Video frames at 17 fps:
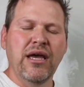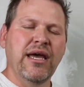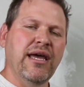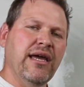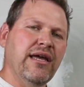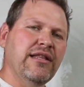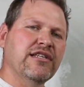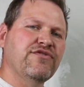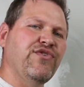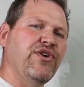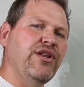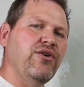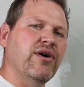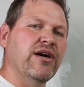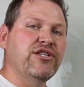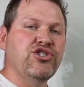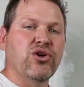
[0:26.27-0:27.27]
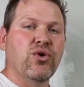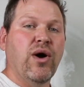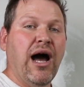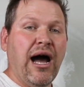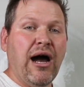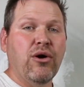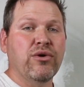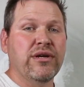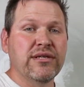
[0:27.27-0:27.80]
In this video, I show
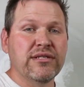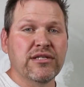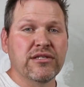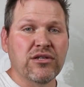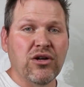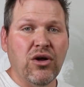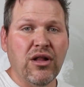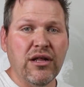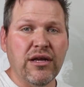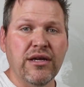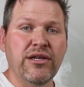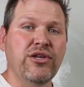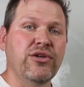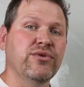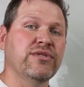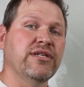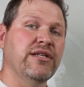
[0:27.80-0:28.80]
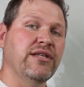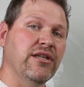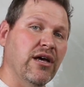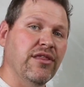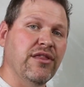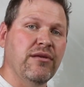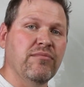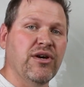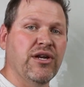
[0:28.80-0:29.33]
how to install it using
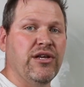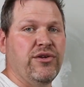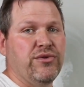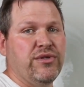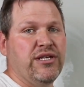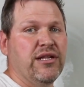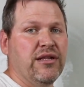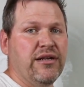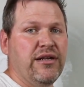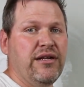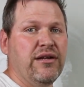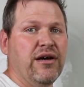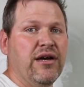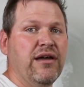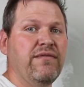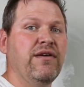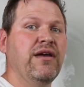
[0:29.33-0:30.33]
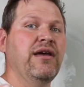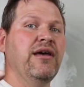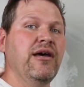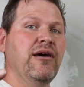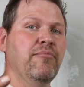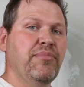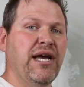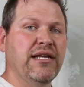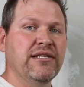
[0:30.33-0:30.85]
nothing but a utility knife,
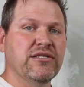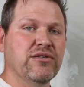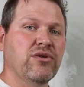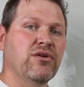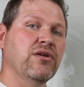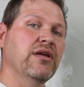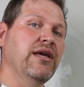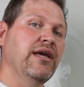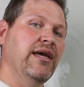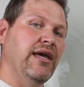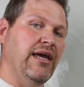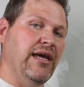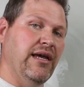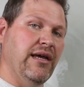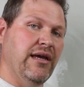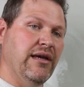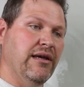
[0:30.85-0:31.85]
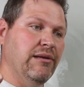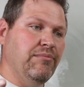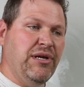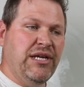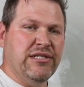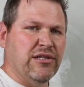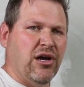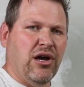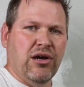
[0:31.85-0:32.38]
pencil, and
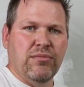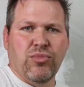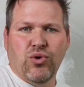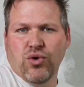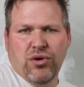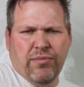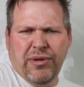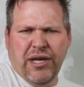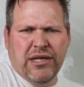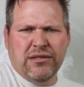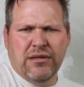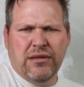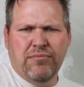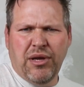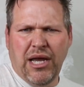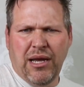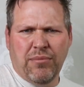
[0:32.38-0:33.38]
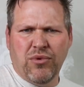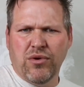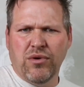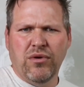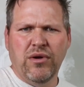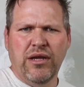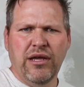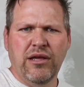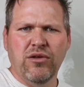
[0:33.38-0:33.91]
piece of cardboard or paper,
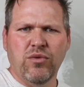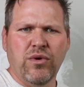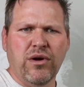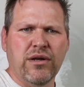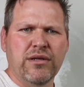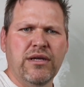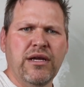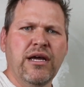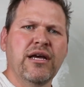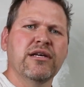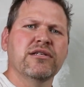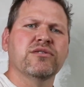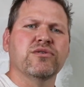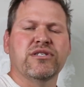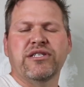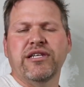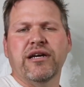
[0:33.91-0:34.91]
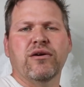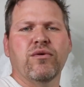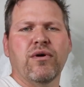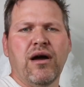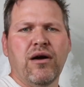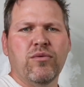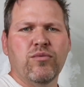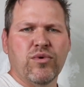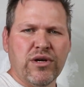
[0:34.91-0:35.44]
either one. So stick
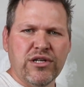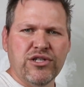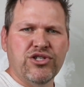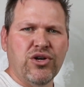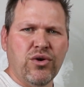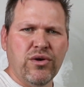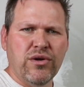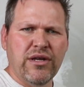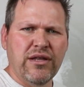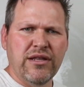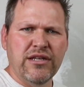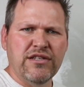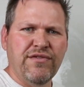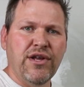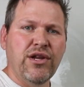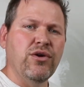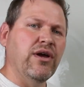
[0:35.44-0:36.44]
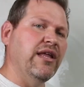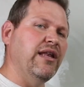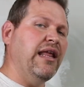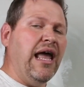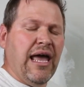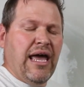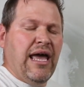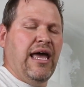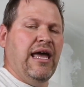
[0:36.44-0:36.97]
around, we're going to show it in this video, and
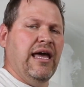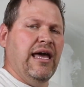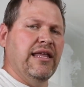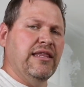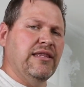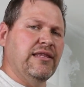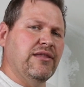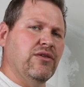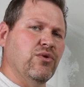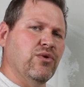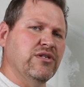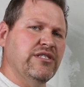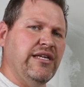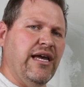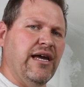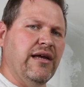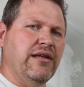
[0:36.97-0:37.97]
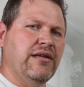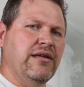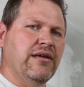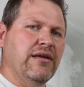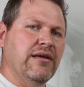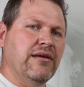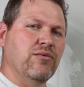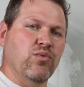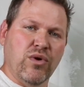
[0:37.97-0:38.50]
then towards the end,
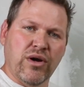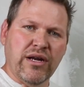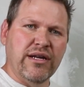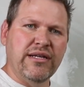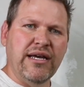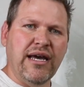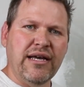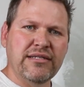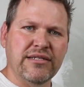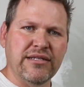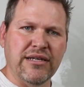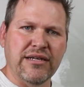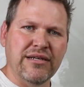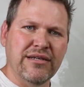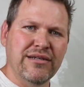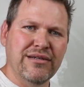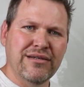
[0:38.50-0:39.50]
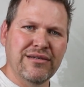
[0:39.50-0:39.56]
we're going to test it.